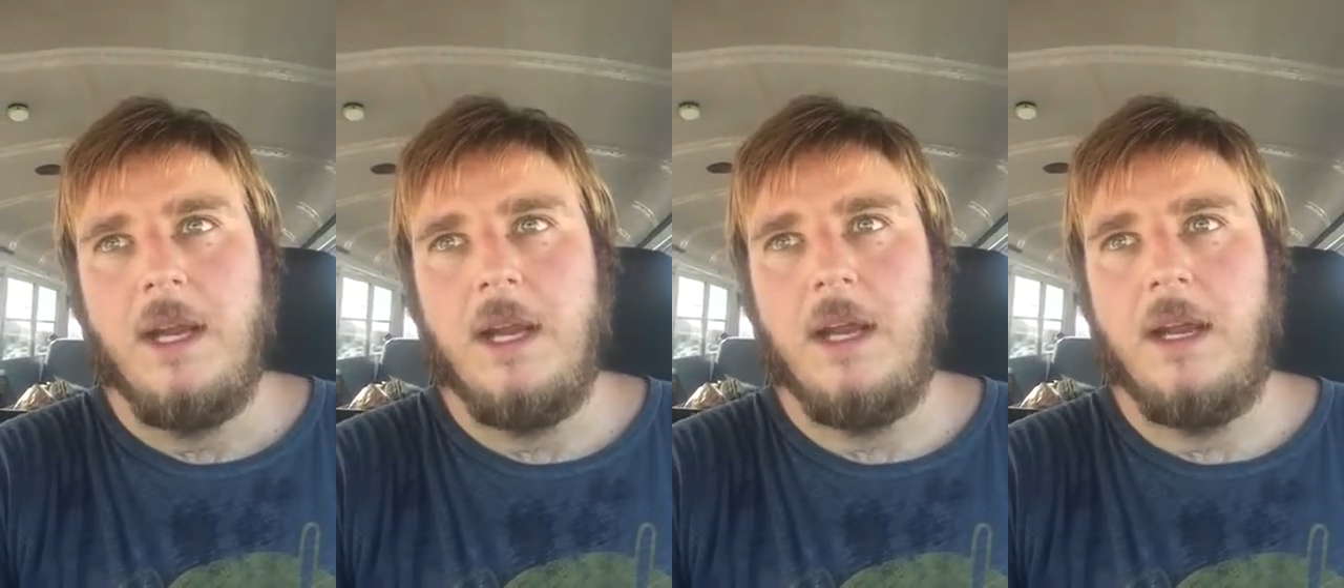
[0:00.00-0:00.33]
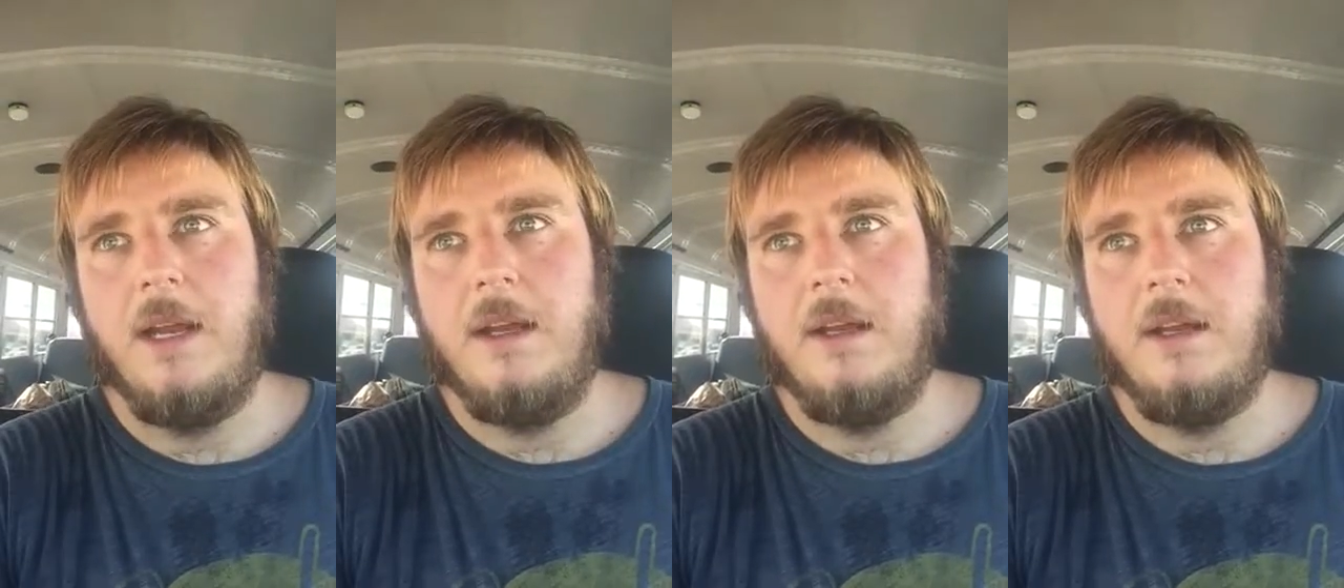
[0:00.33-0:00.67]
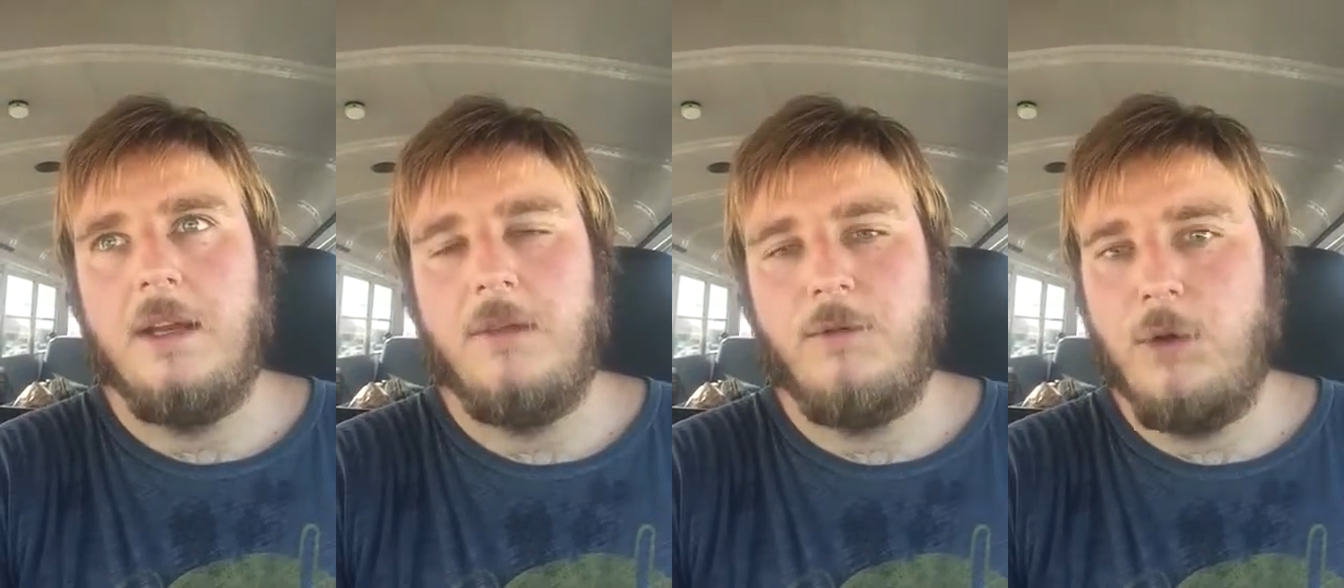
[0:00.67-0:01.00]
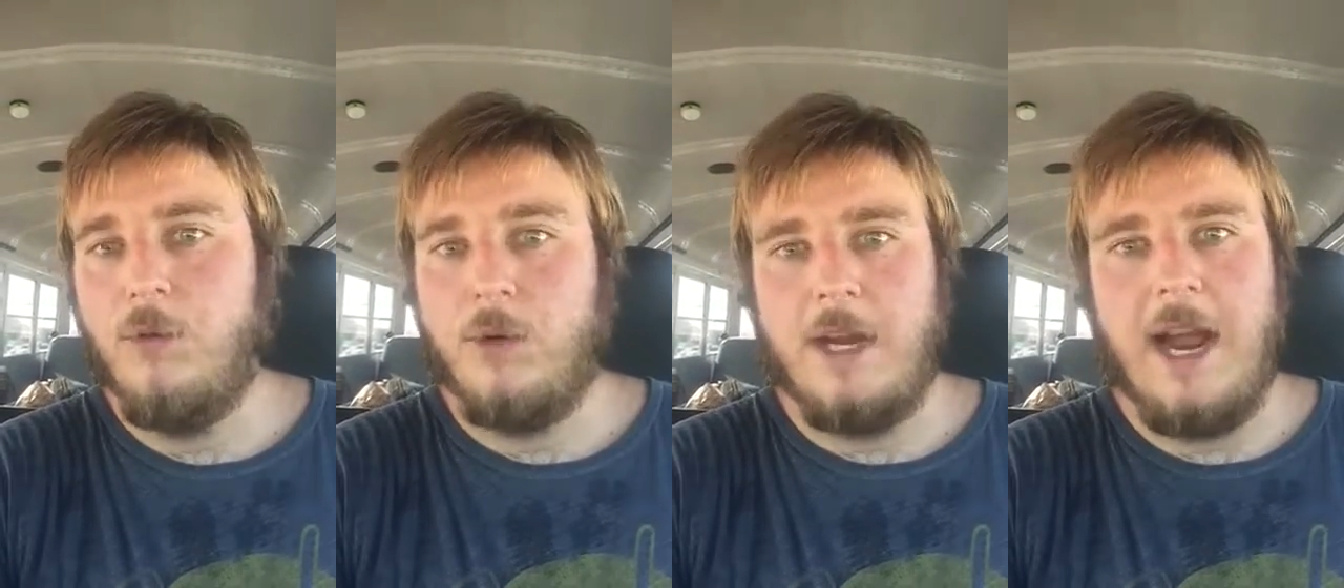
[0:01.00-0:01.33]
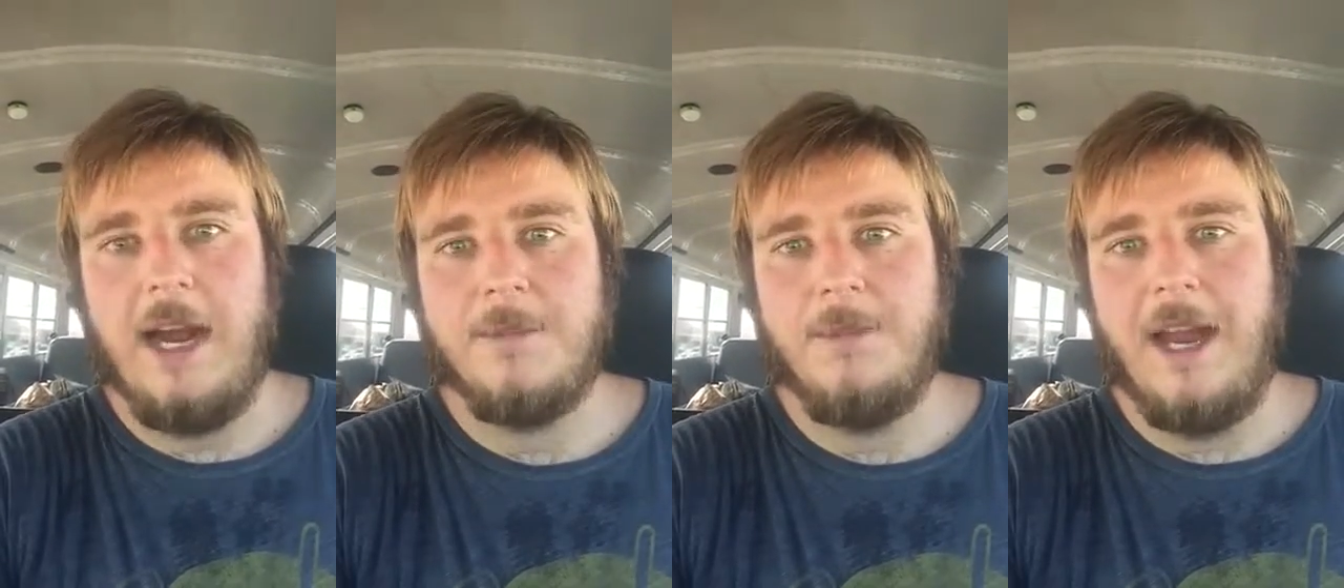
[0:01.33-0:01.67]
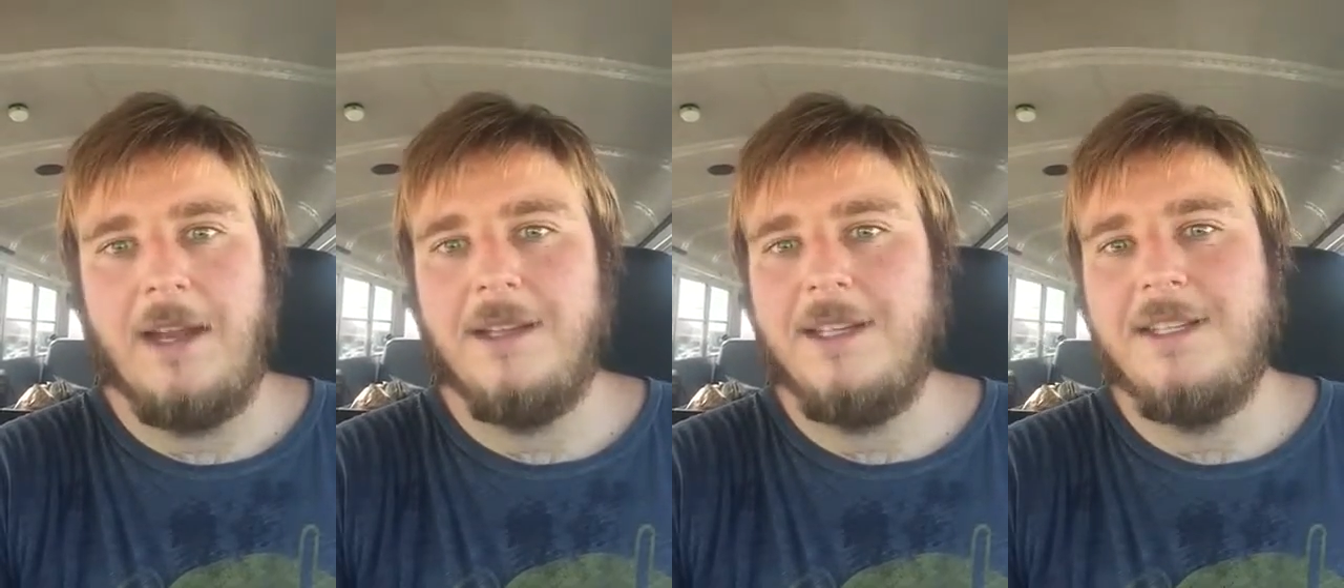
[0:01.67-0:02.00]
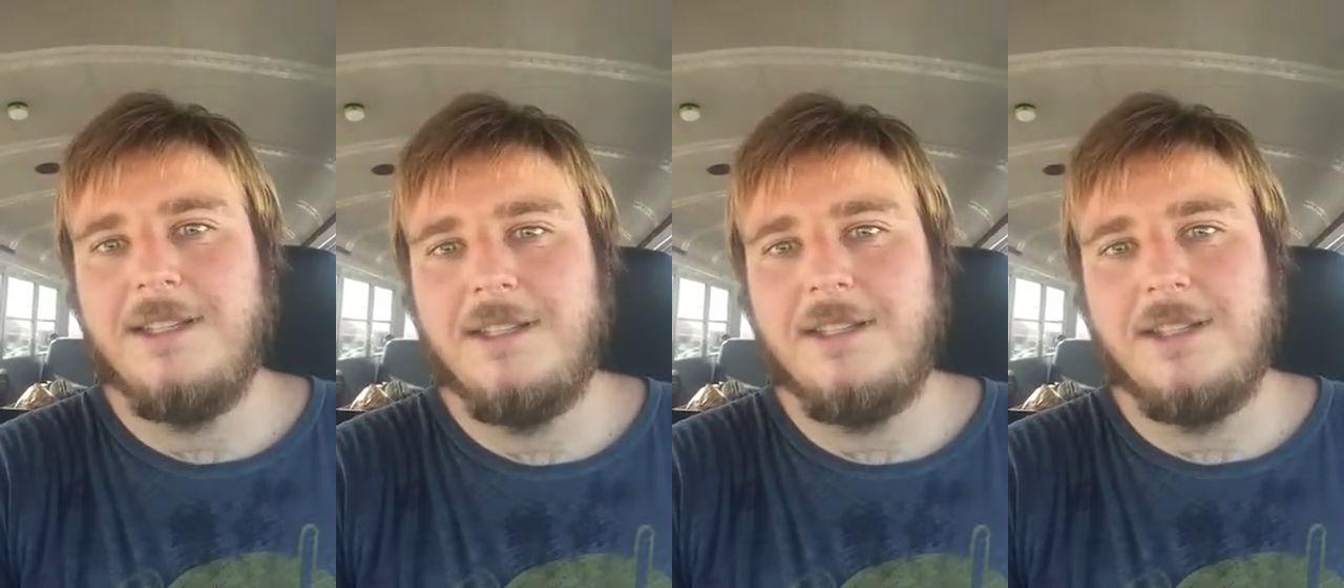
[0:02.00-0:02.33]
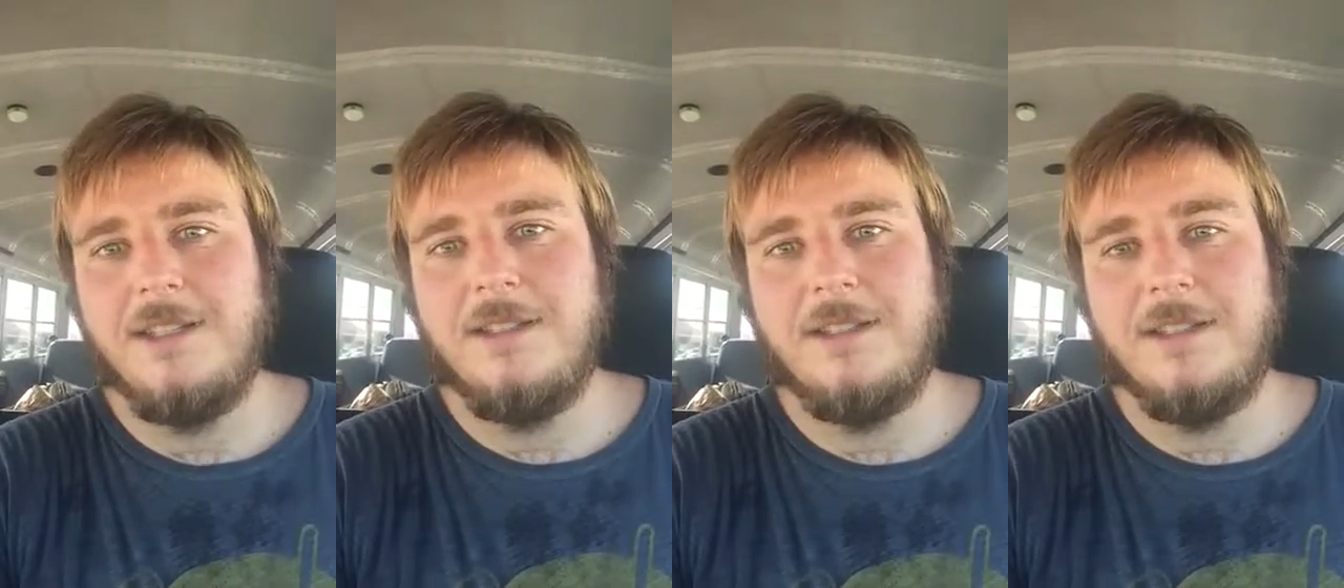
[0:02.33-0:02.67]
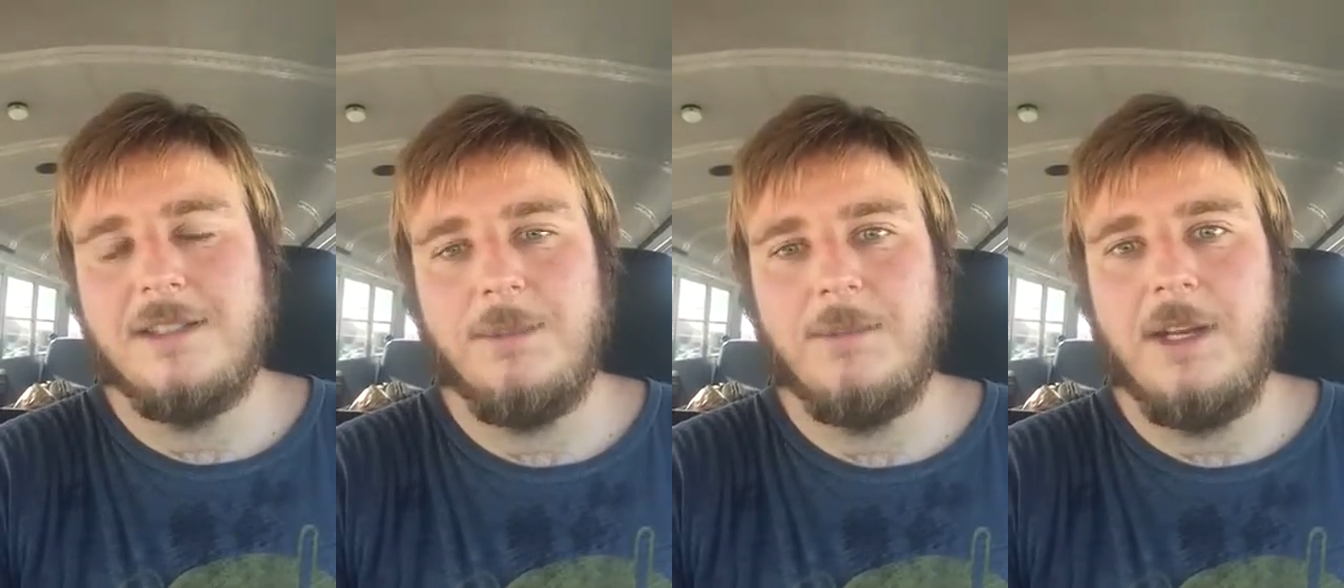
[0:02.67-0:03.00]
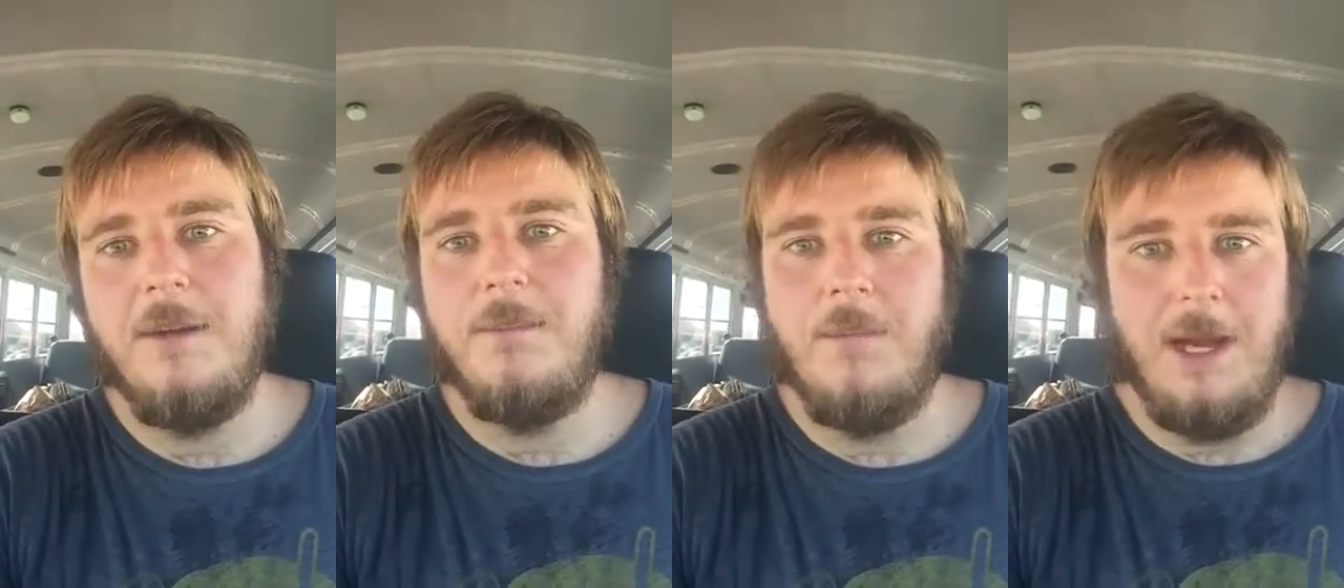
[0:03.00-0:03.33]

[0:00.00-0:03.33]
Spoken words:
And if you react badly to something,